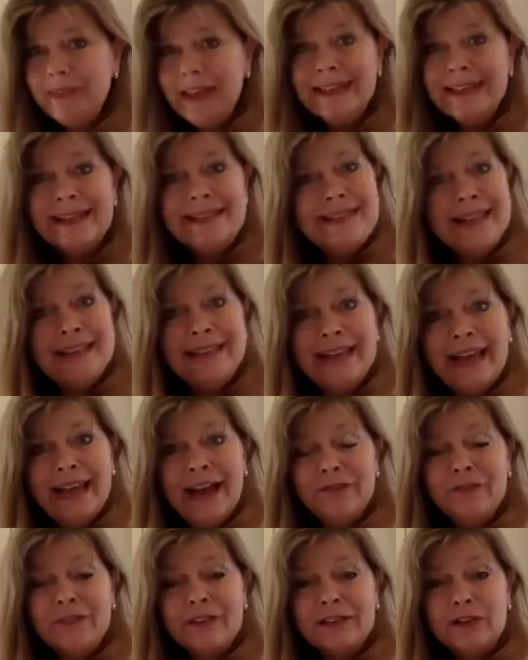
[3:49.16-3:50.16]
They said they
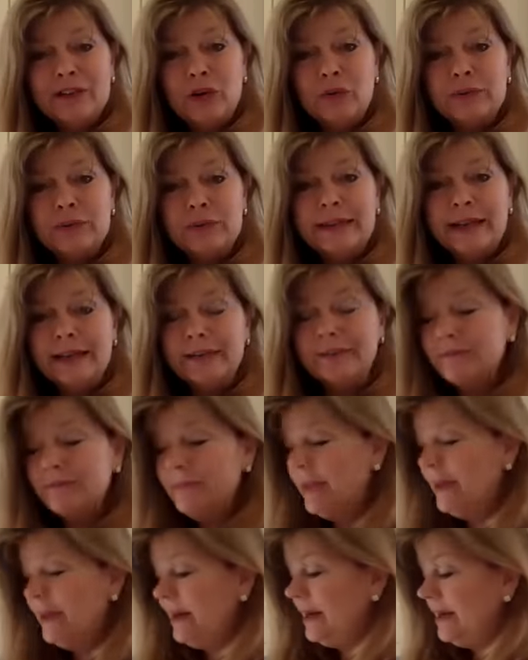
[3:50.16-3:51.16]
have a coconut
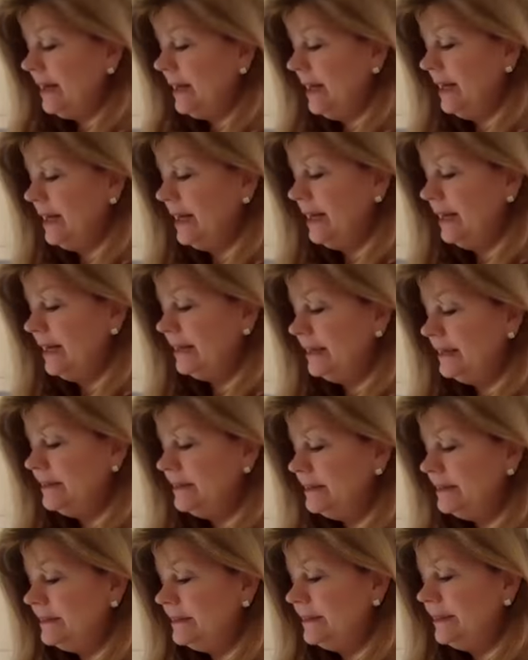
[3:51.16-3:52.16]
at
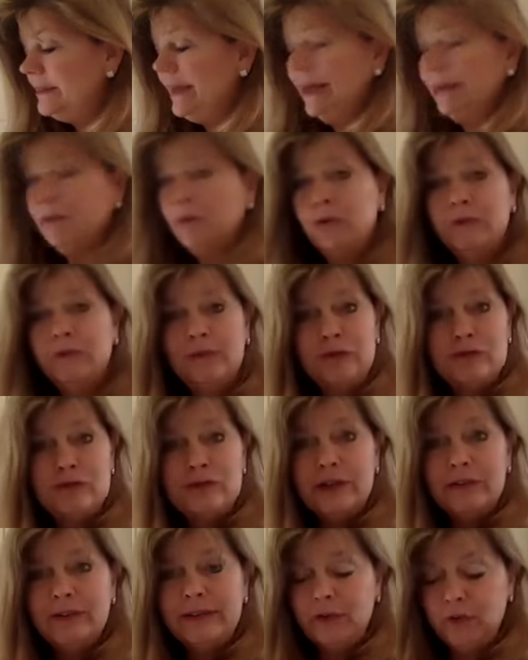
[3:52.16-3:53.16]
Whole Foods.
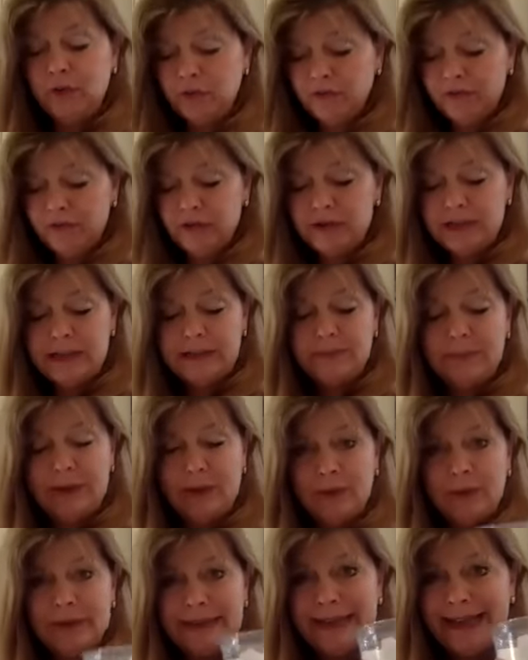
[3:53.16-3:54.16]
So I run to Whole Foods.
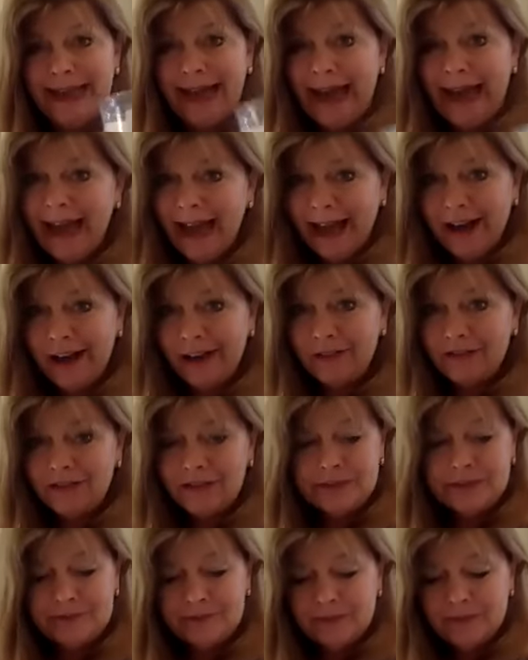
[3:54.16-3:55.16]
But what they have
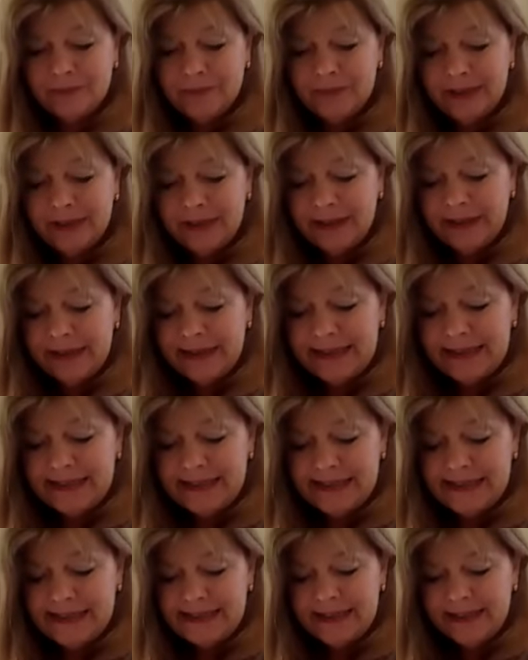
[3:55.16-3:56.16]

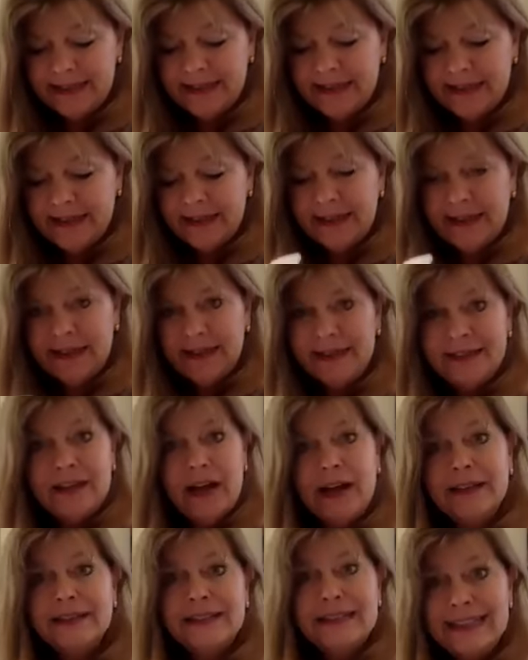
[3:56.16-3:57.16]
is
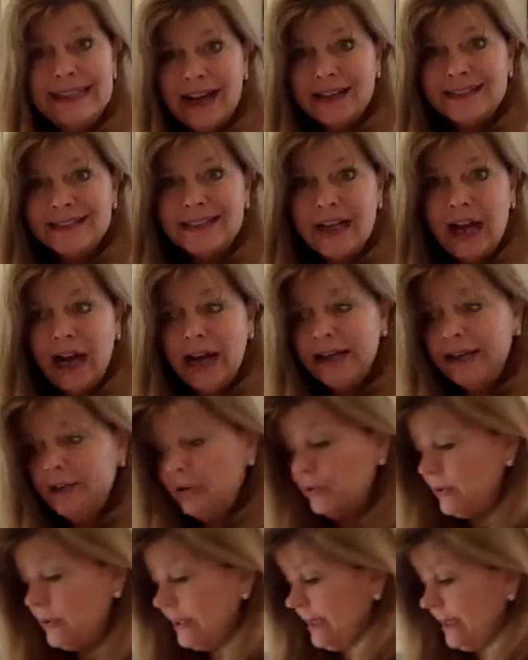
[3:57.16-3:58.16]
not the young Thai
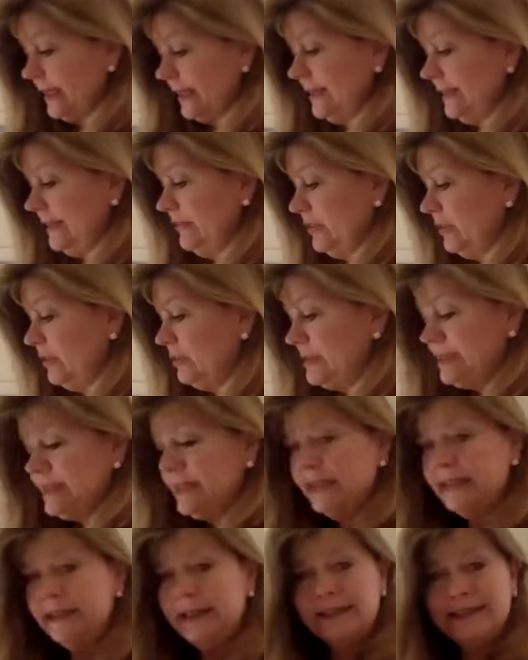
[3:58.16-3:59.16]
coconut, even though it
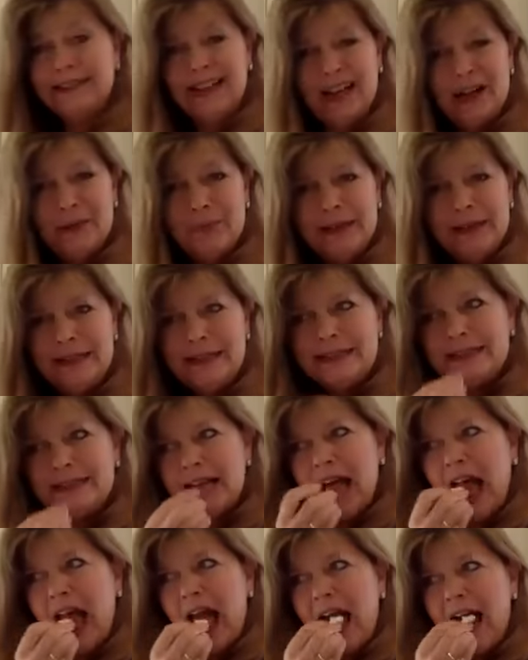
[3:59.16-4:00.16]
said young Thai, but it's
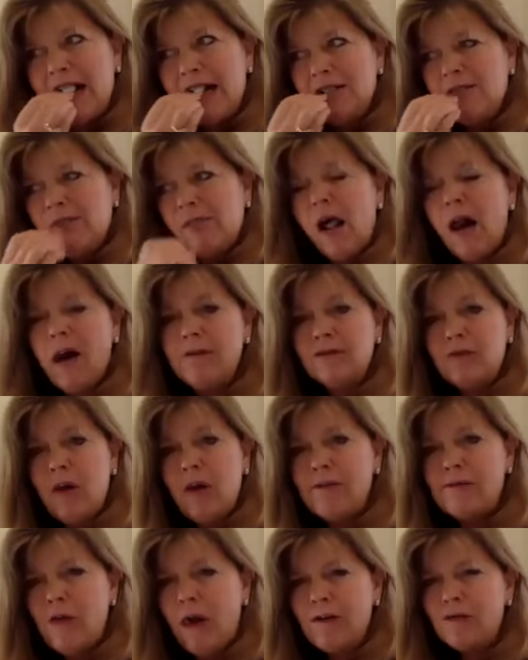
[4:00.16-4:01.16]
a
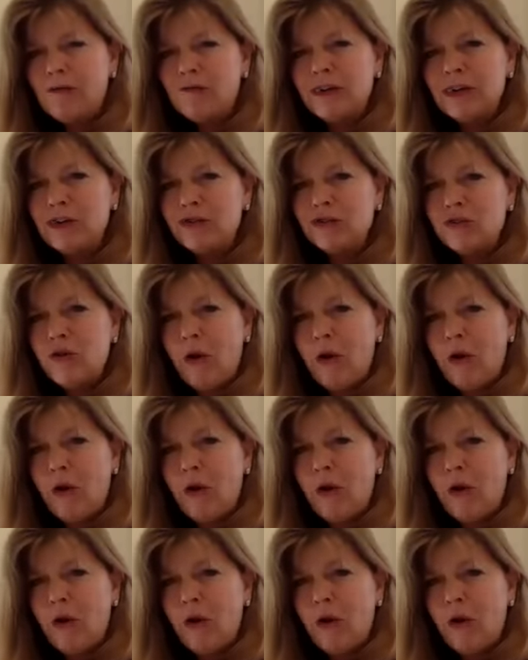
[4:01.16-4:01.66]
regular